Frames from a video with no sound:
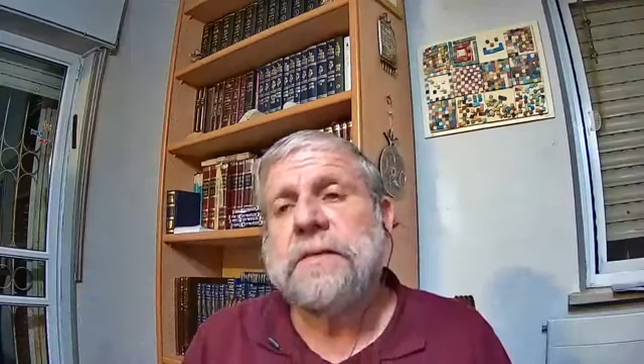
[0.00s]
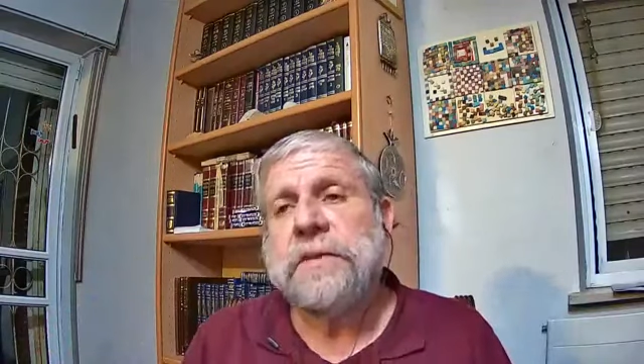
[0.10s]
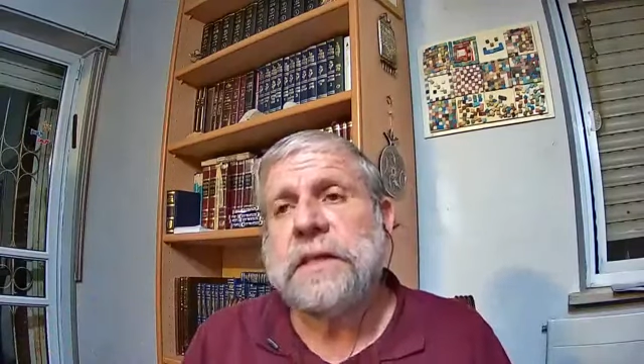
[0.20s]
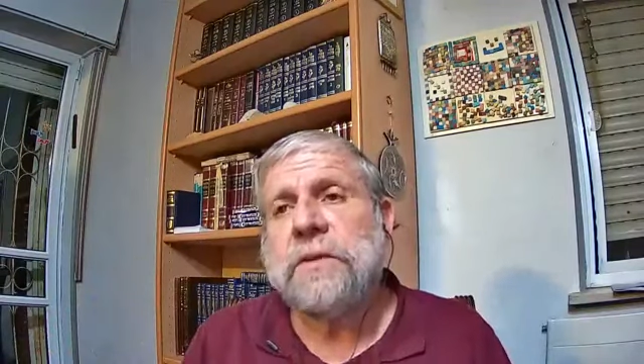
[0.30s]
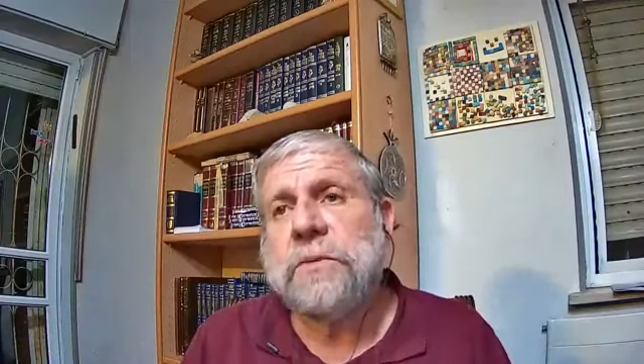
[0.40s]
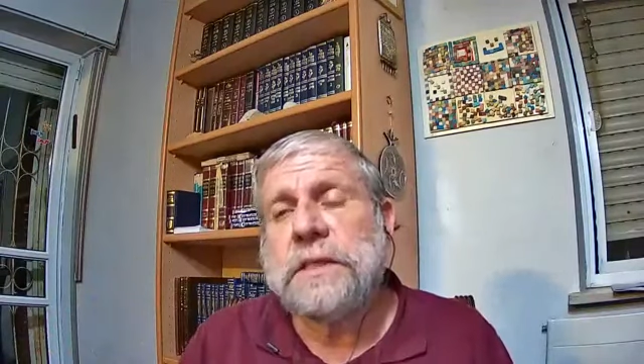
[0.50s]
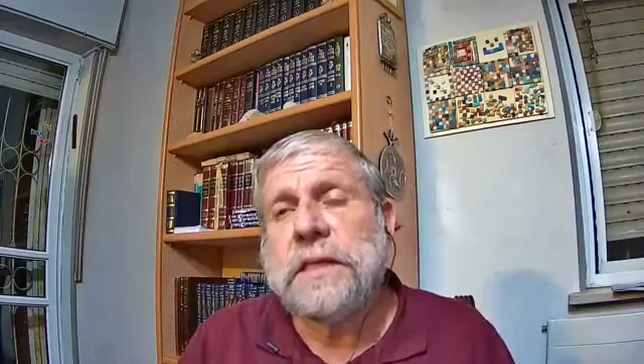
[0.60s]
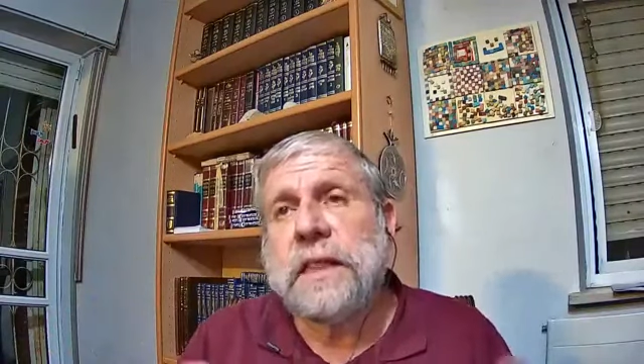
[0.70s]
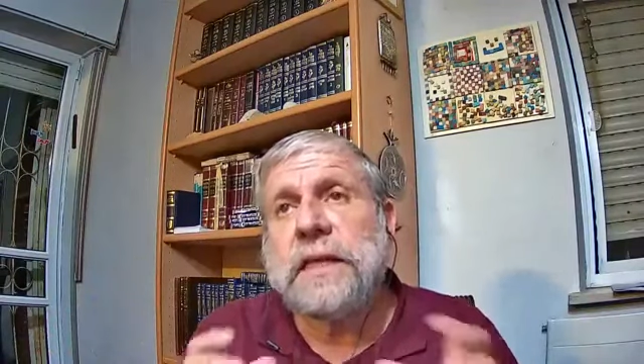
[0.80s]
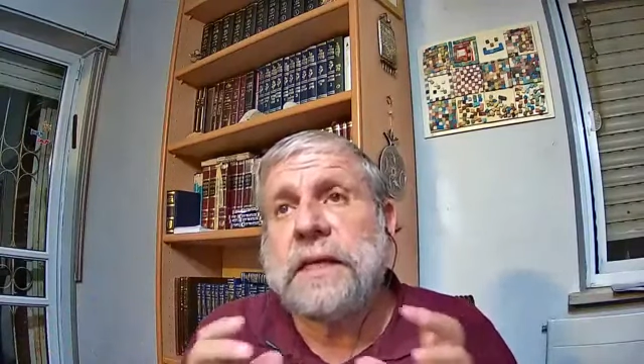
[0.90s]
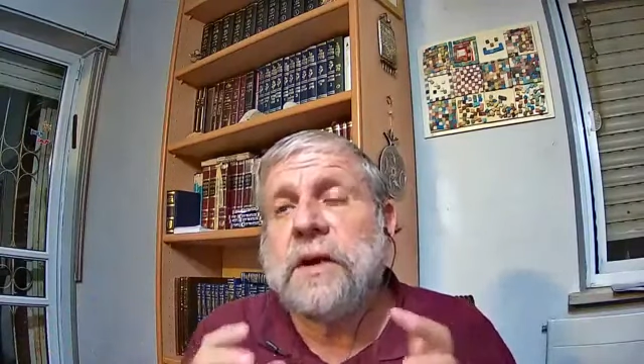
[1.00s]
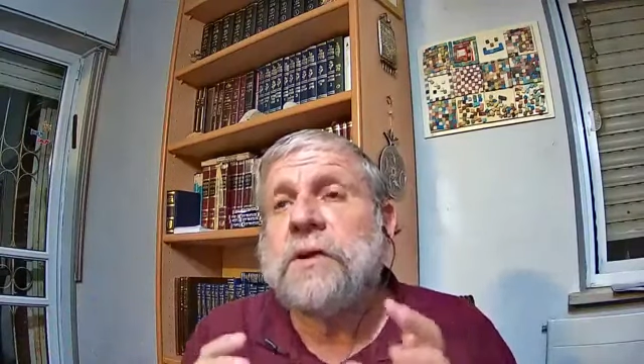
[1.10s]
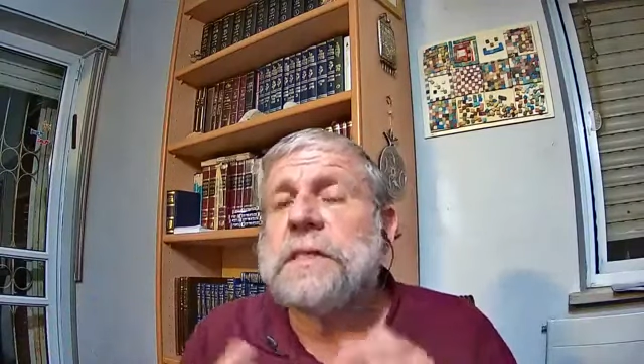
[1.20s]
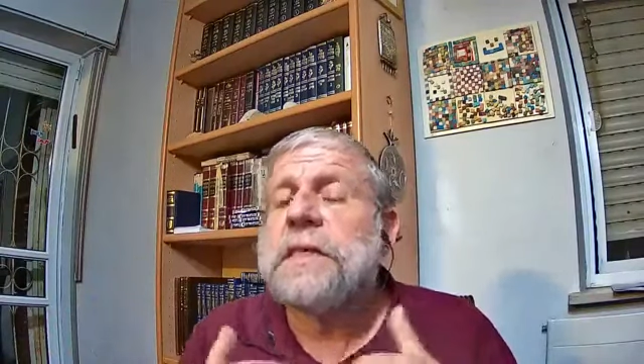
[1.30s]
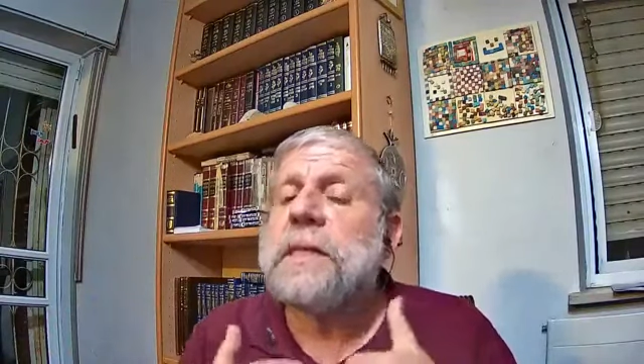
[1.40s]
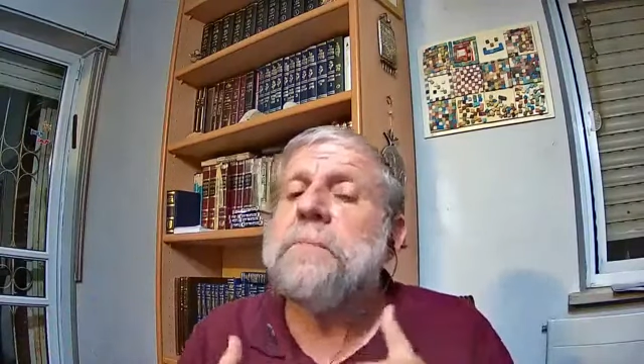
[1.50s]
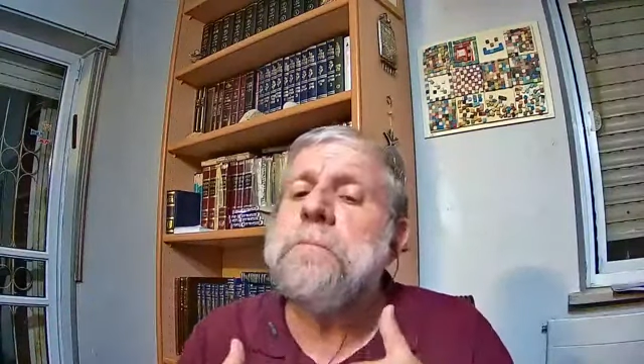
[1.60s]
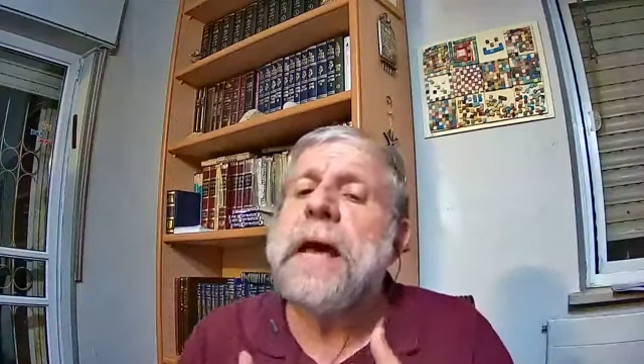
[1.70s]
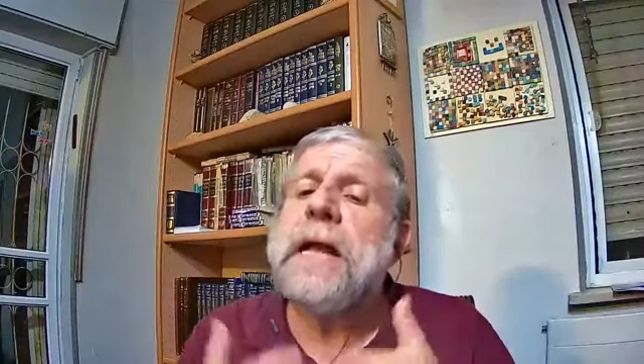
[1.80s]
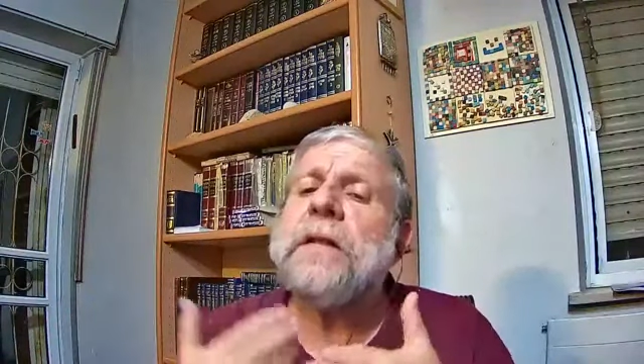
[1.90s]
17 we see that he calls it
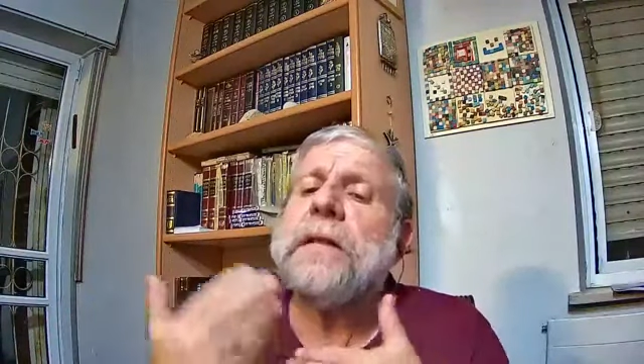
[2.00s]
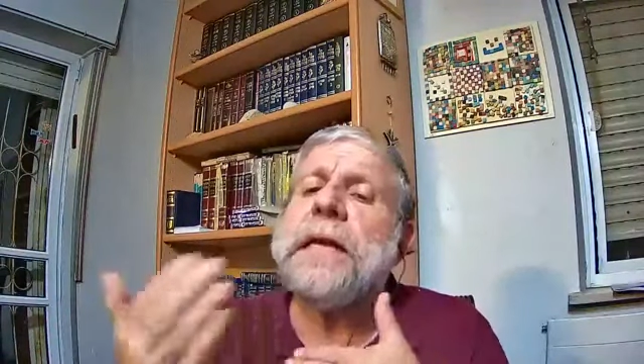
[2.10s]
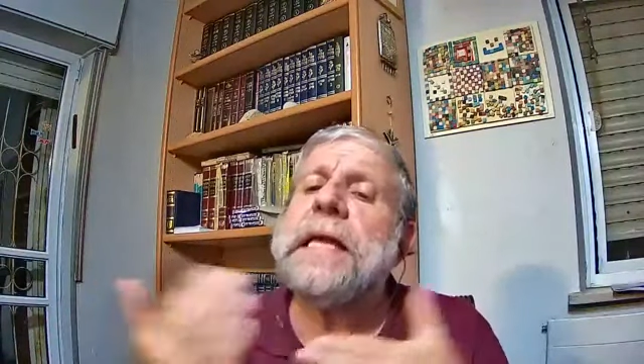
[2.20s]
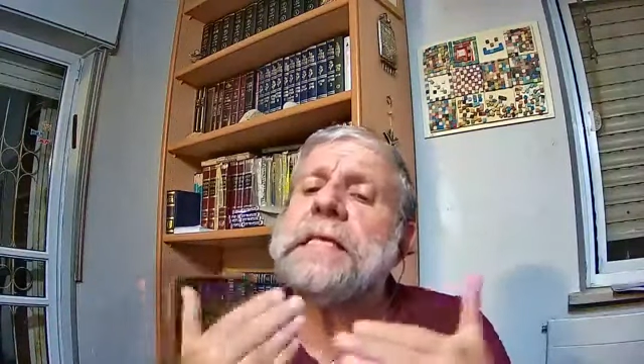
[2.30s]
the battle